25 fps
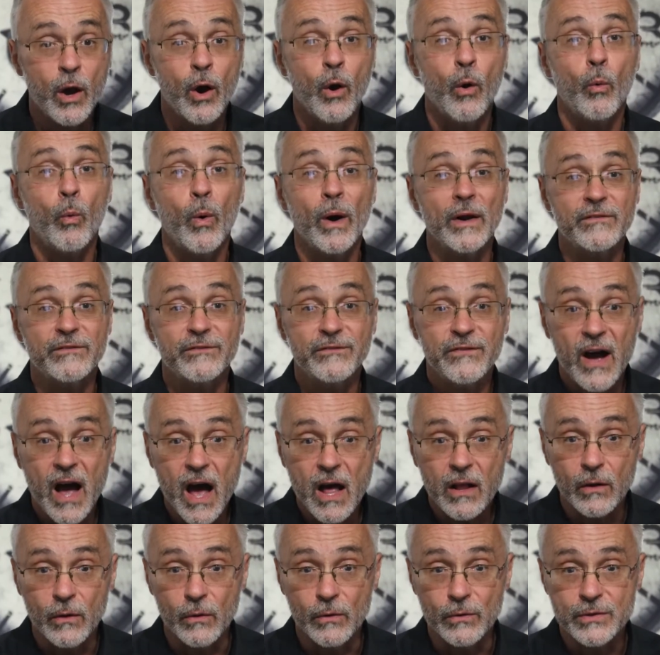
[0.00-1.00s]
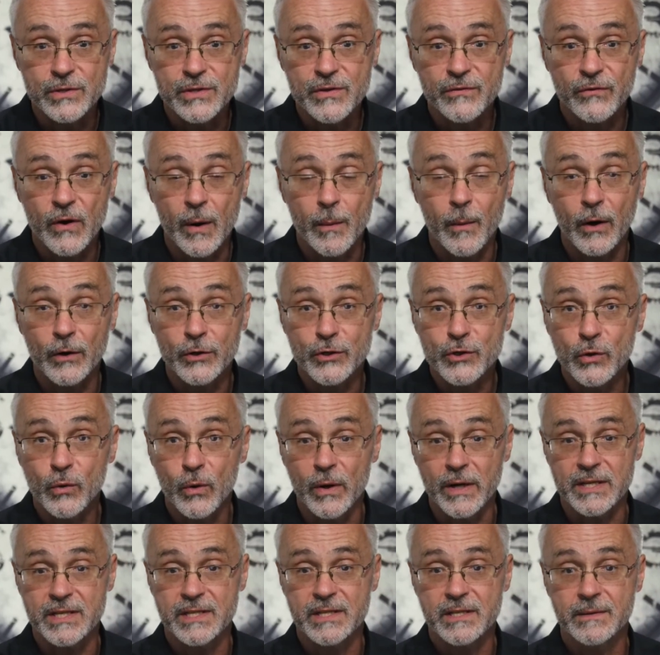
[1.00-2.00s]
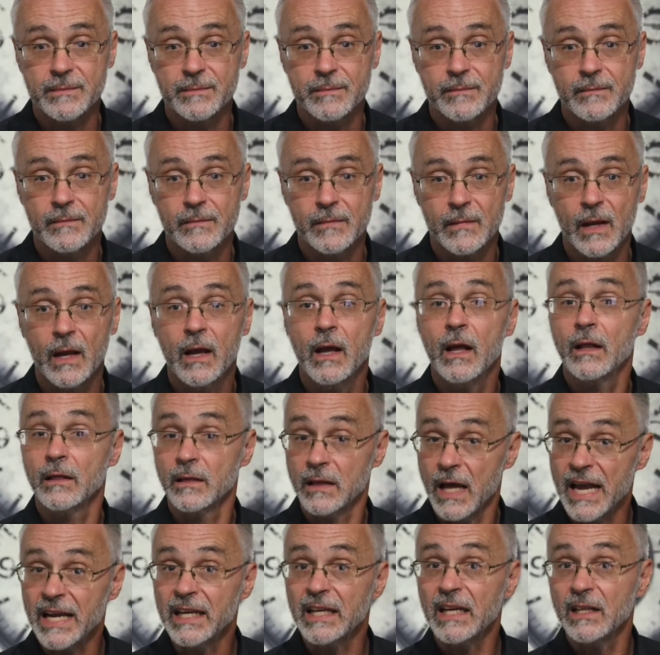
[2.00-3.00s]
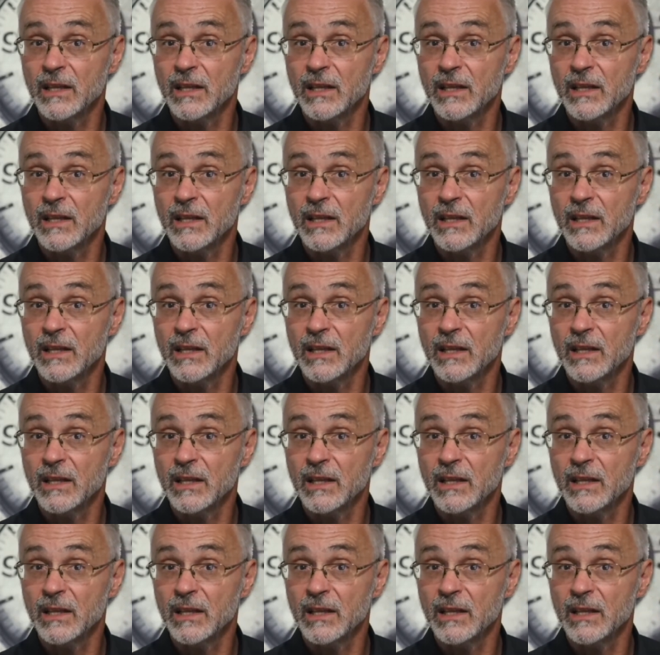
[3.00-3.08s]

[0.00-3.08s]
what follows from our choice, like a